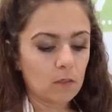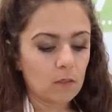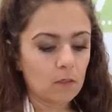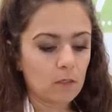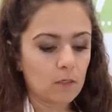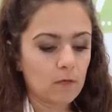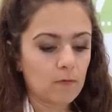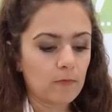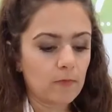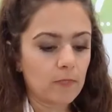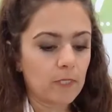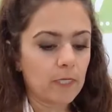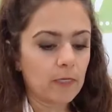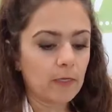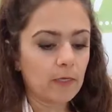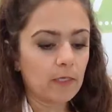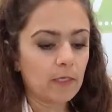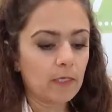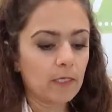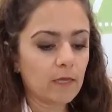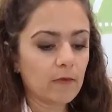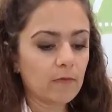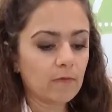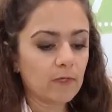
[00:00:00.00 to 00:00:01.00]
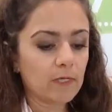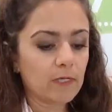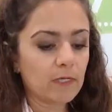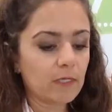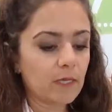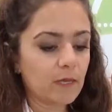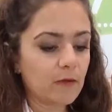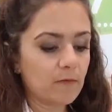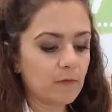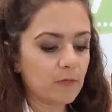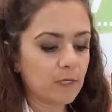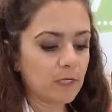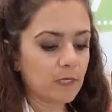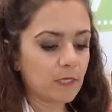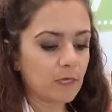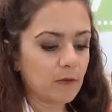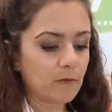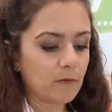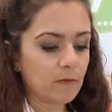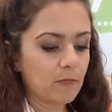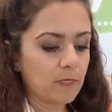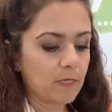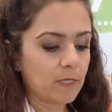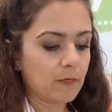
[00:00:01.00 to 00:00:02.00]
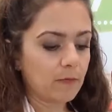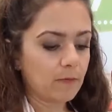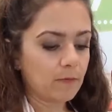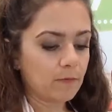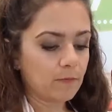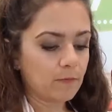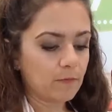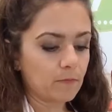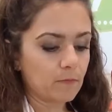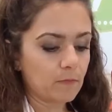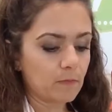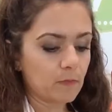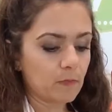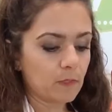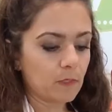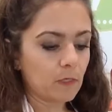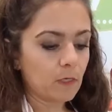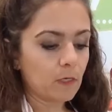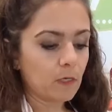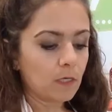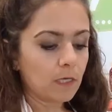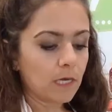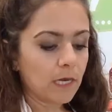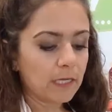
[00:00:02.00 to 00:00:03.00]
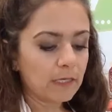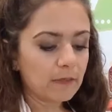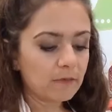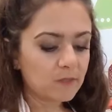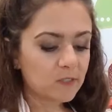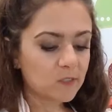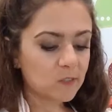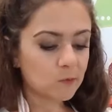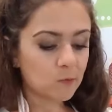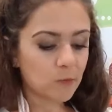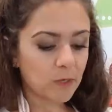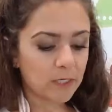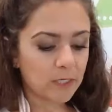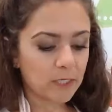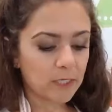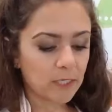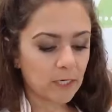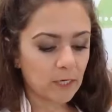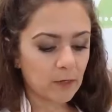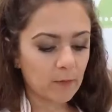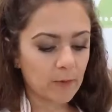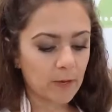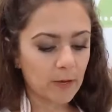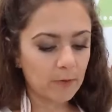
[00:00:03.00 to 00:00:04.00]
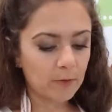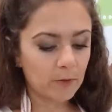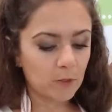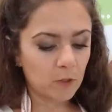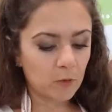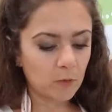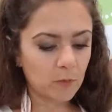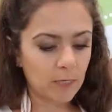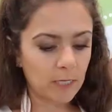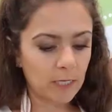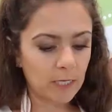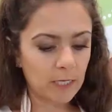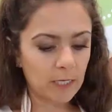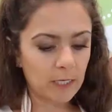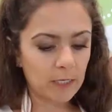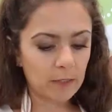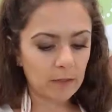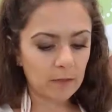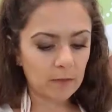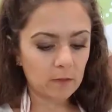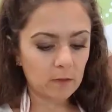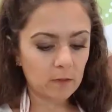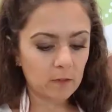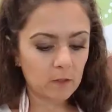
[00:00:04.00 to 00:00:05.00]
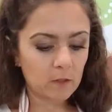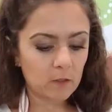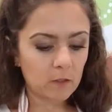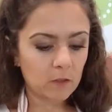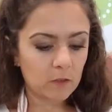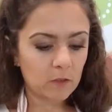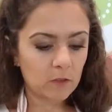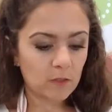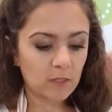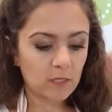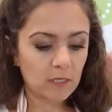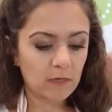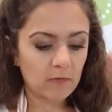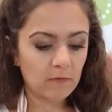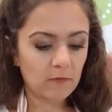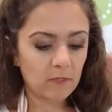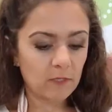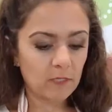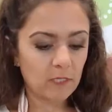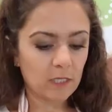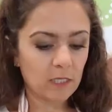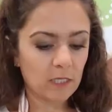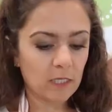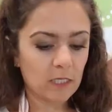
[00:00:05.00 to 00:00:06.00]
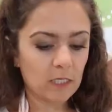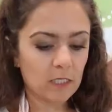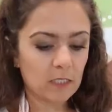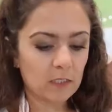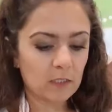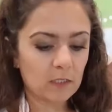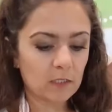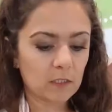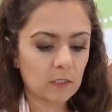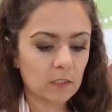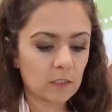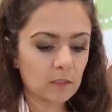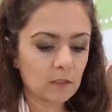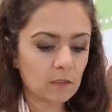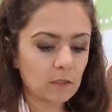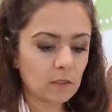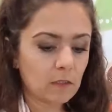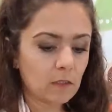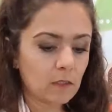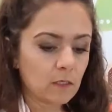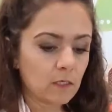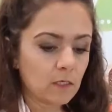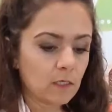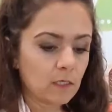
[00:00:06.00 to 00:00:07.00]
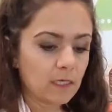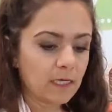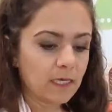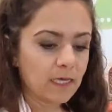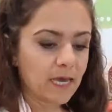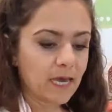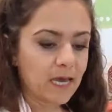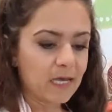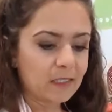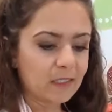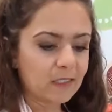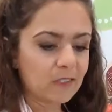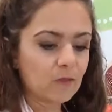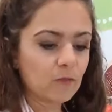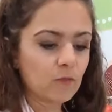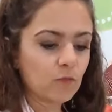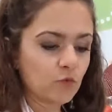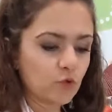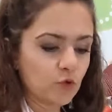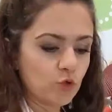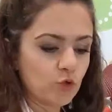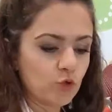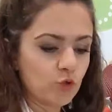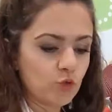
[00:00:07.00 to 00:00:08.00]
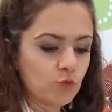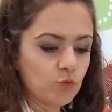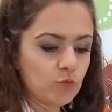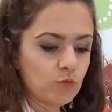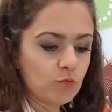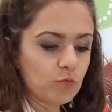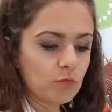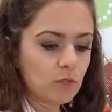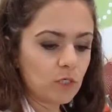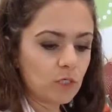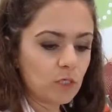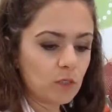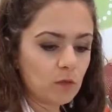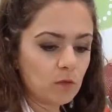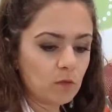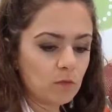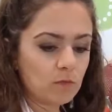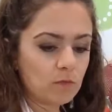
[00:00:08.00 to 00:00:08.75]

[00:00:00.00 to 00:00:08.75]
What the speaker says: Lovely, lovely, lovely, lovely. Kind of spread it about your pan so that everything is, like, has some room, you know?